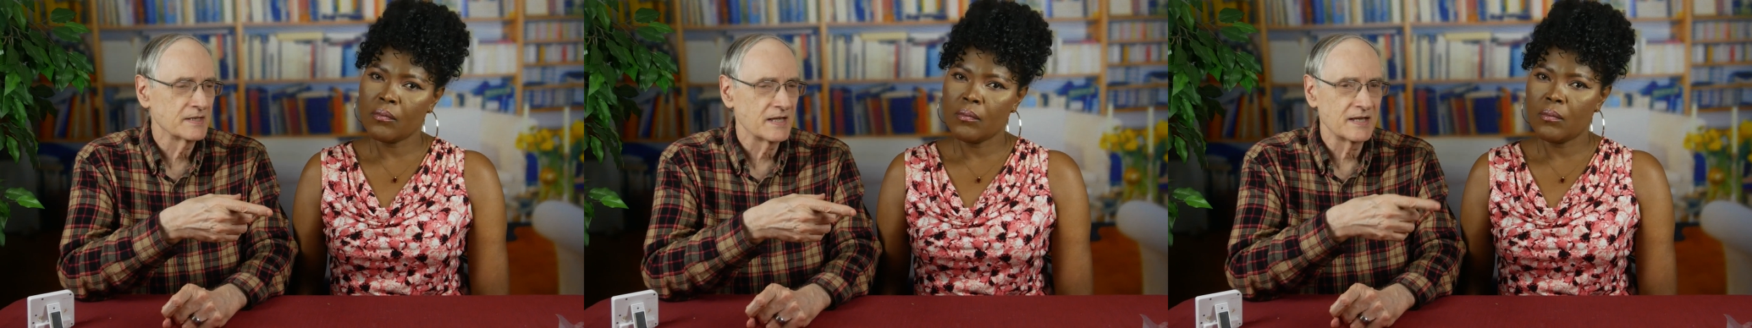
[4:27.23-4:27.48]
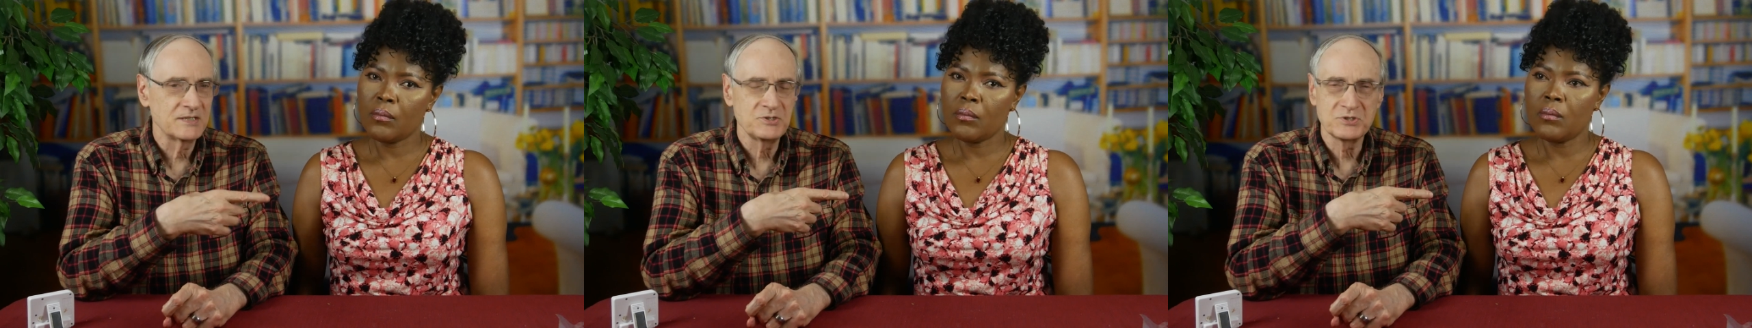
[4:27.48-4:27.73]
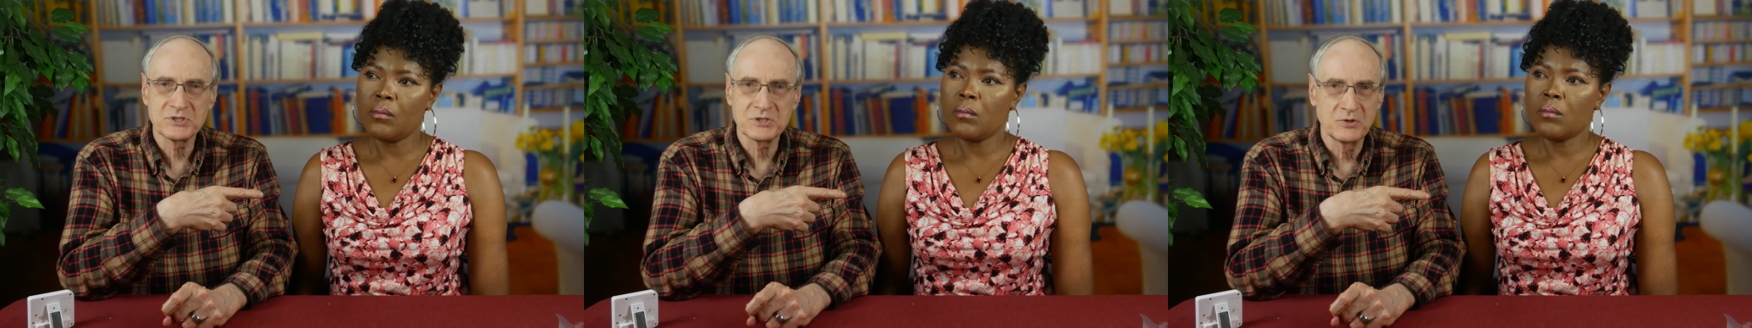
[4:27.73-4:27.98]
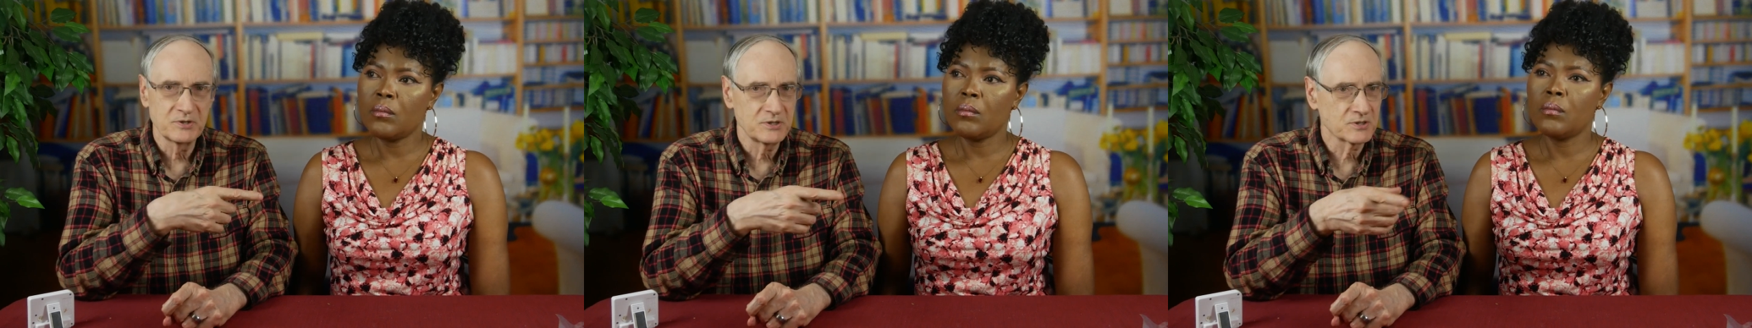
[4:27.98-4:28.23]
Speaker 1: And you just
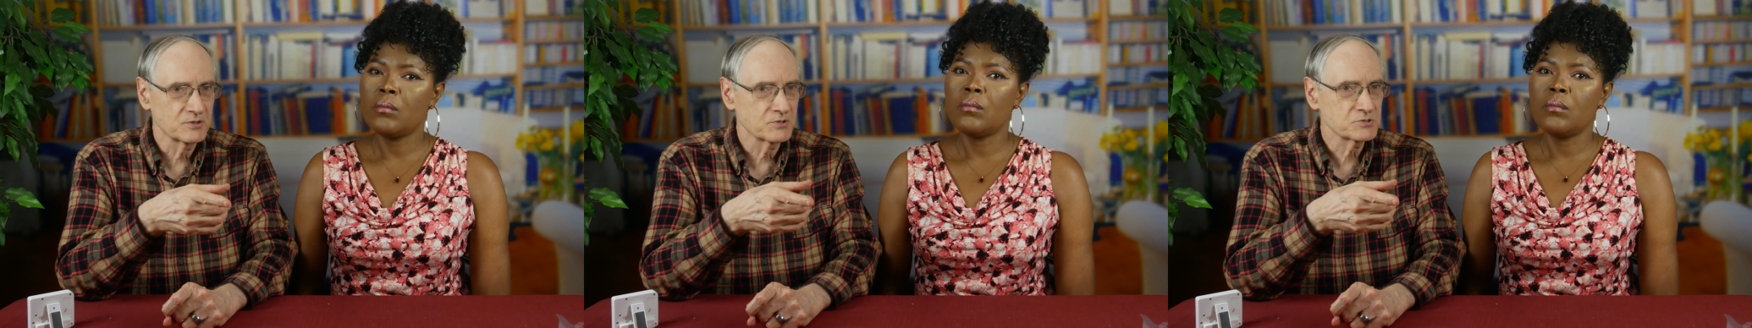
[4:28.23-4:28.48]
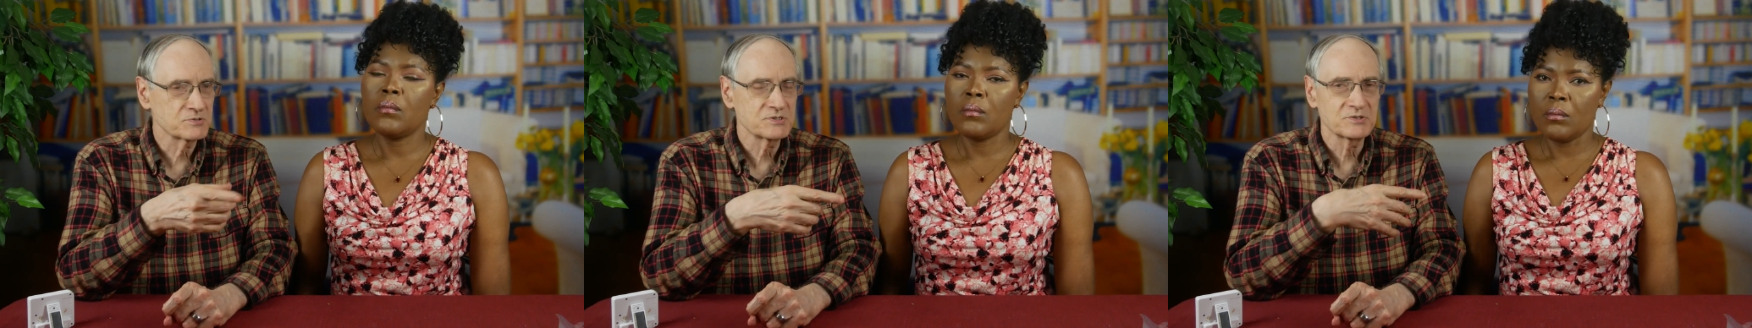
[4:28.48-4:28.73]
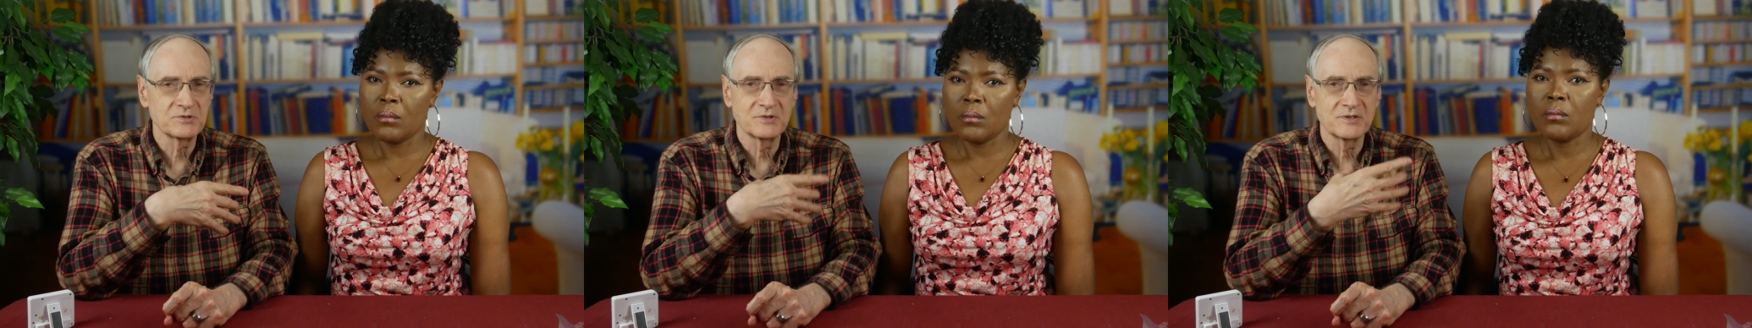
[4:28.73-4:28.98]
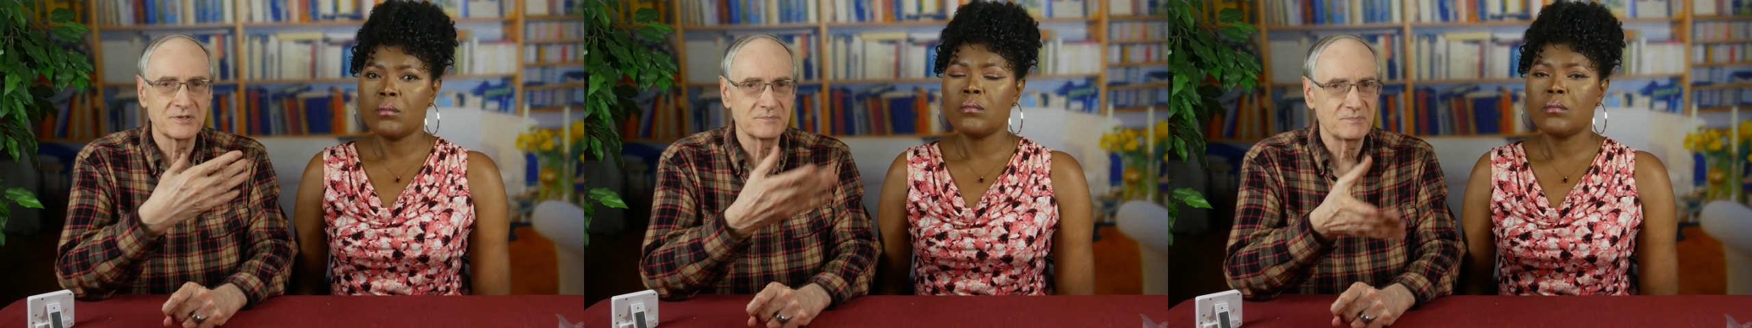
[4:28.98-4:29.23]
go to your grocery
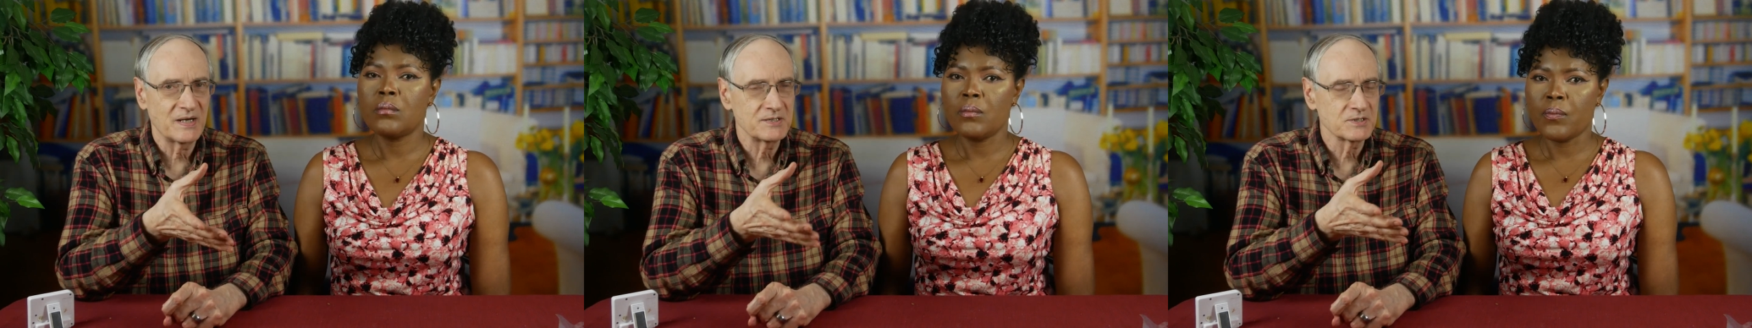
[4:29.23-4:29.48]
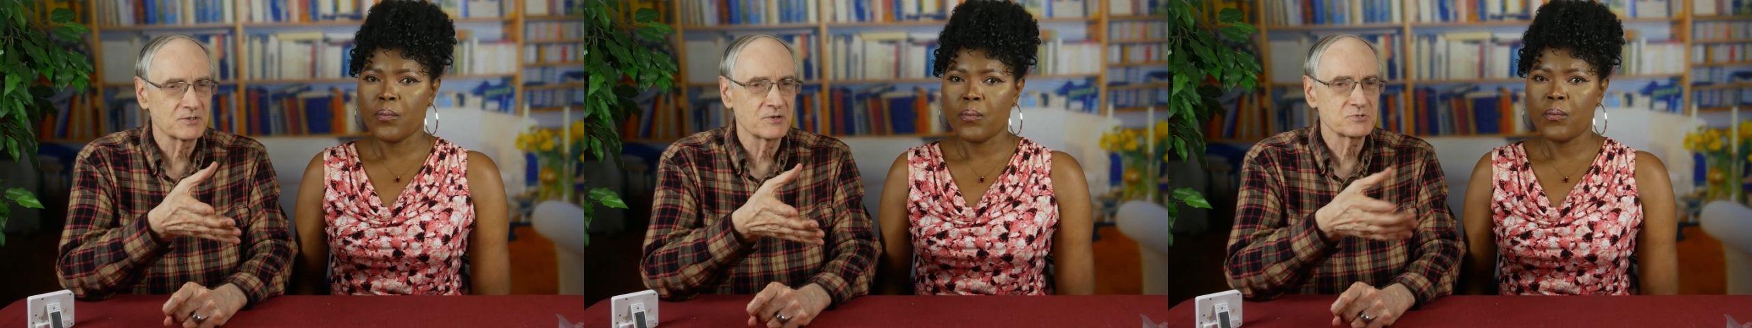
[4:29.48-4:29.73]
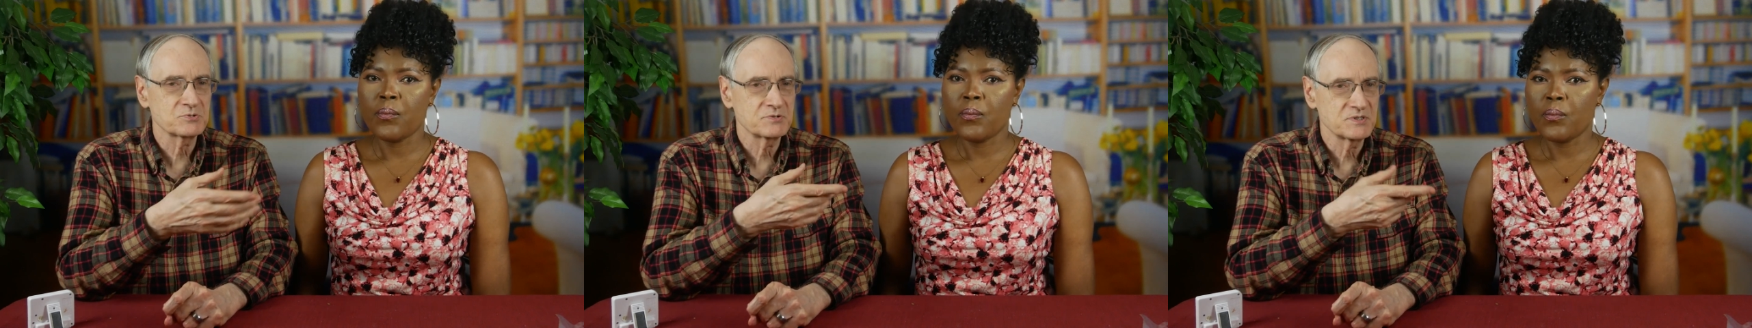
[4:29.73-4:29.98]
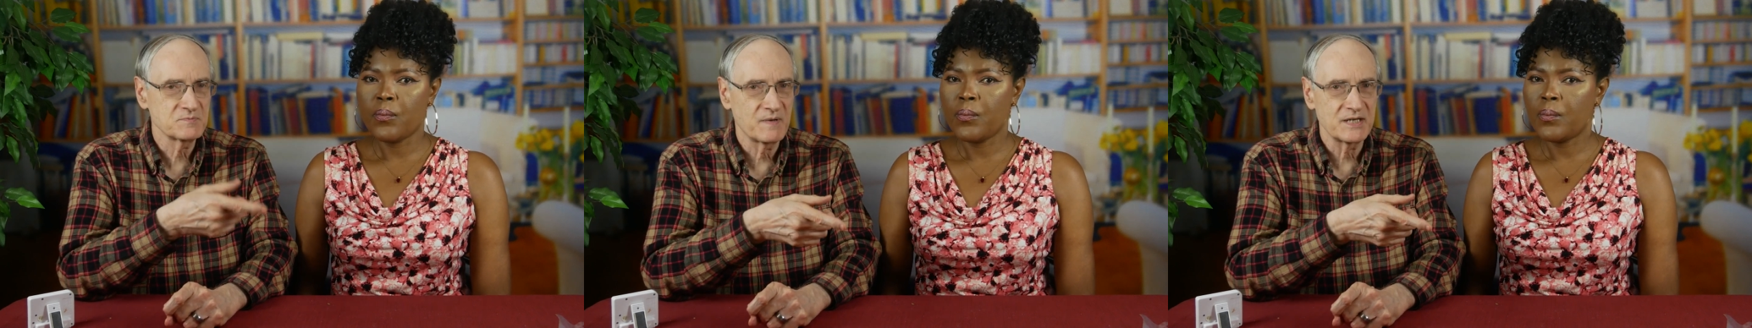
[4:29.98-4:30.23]
store, buy your groceries,